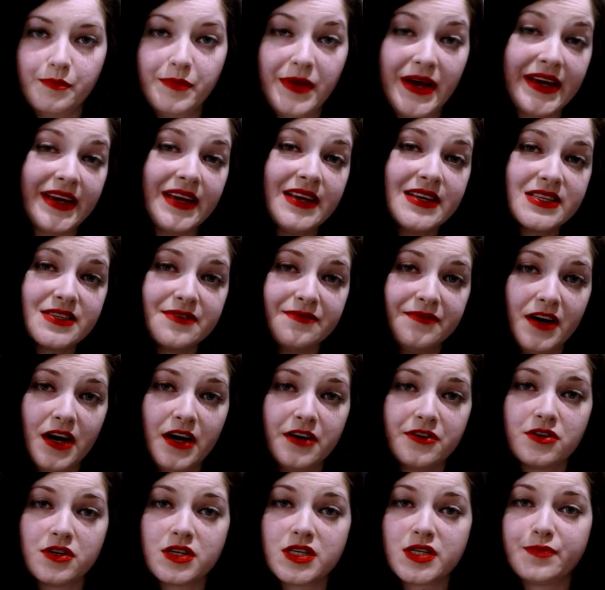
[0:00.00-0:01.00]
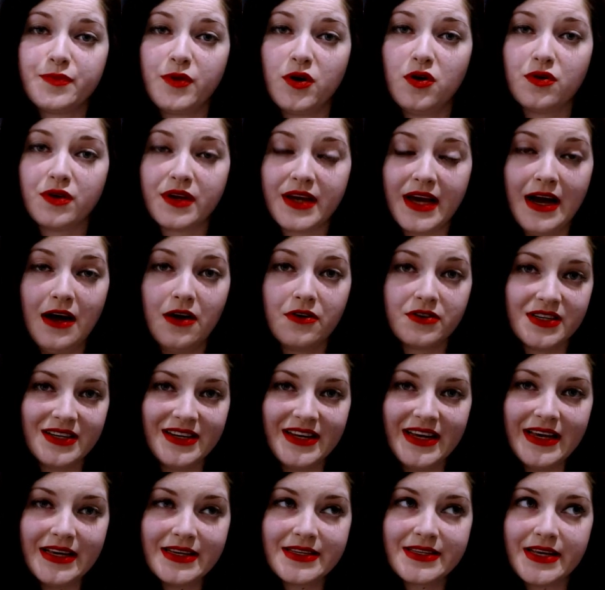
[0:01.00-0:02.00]
Peggy's father spoke out and
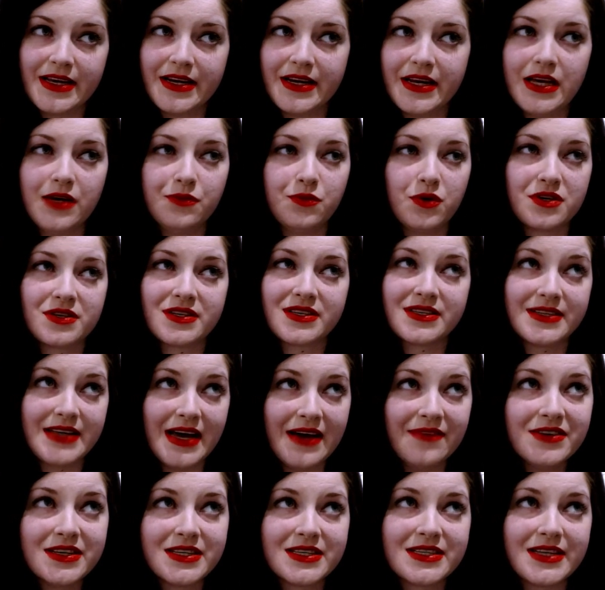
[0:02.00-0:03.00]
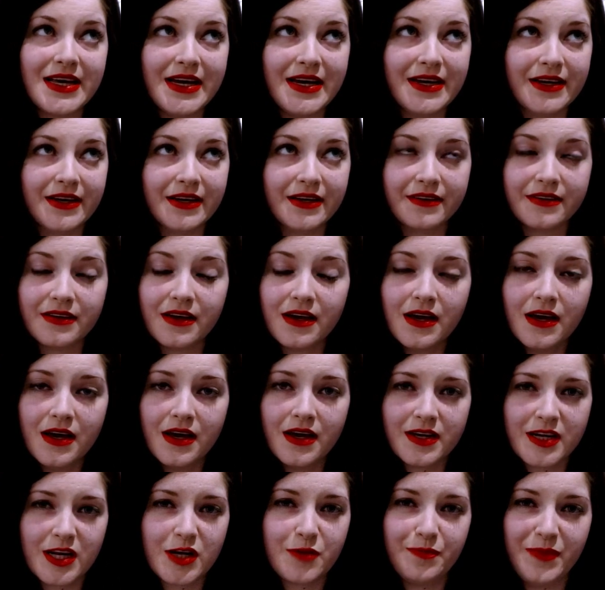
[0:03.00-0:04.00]
he said he was devastated
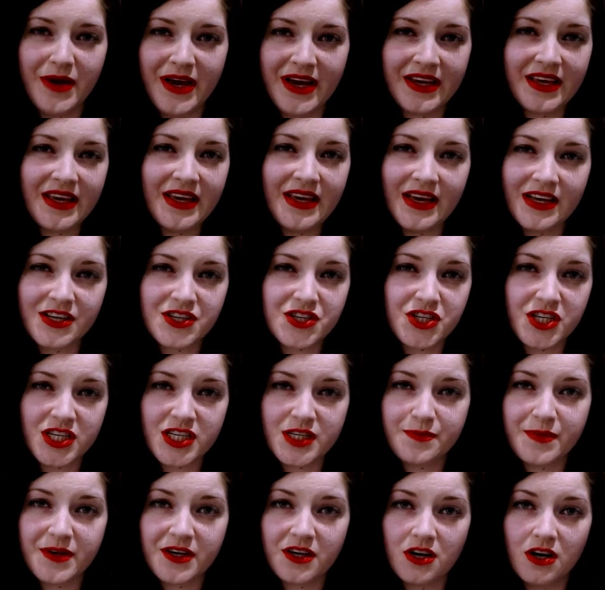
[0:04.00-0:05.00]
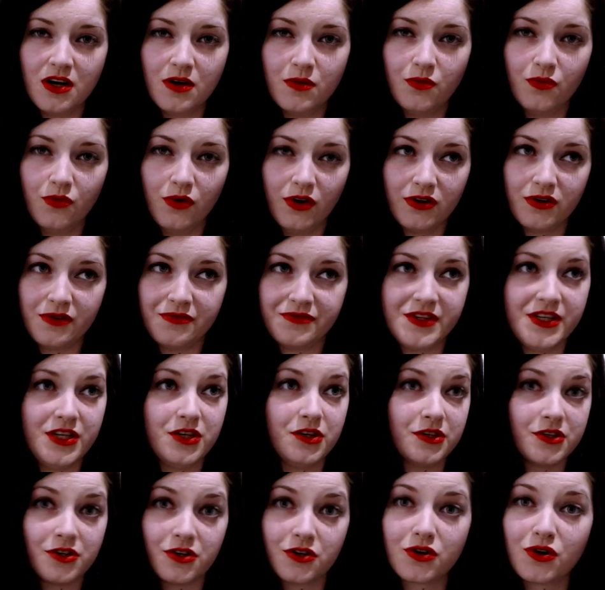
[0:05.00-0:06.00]
that Peggy has just become one of the
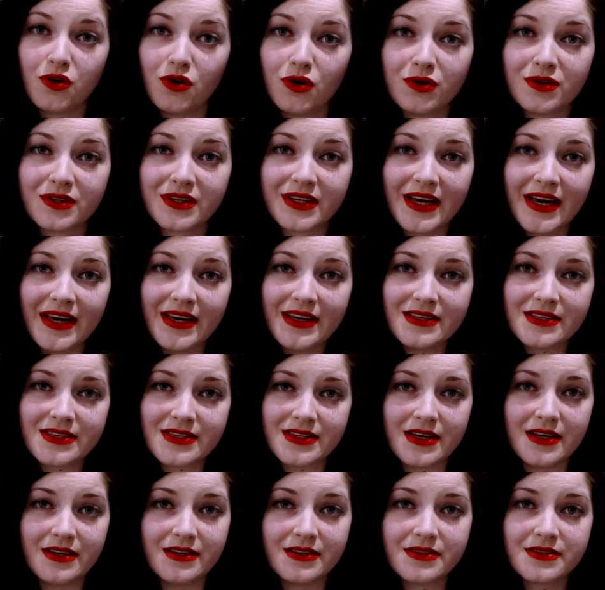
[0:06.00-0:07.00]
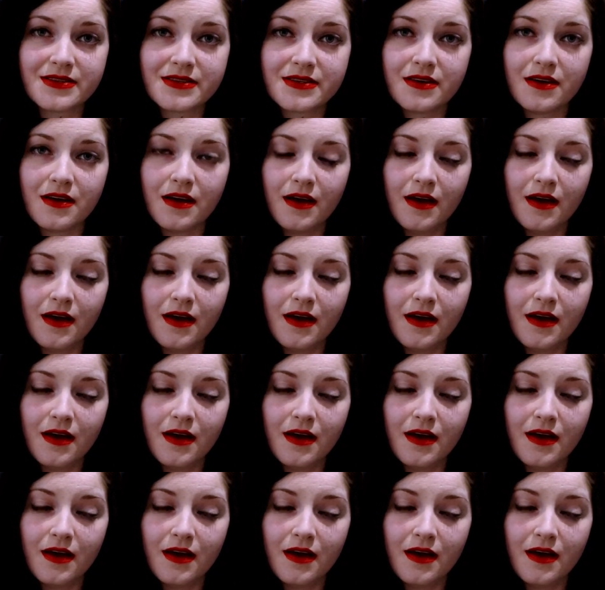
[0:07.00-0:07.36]
other cold cases.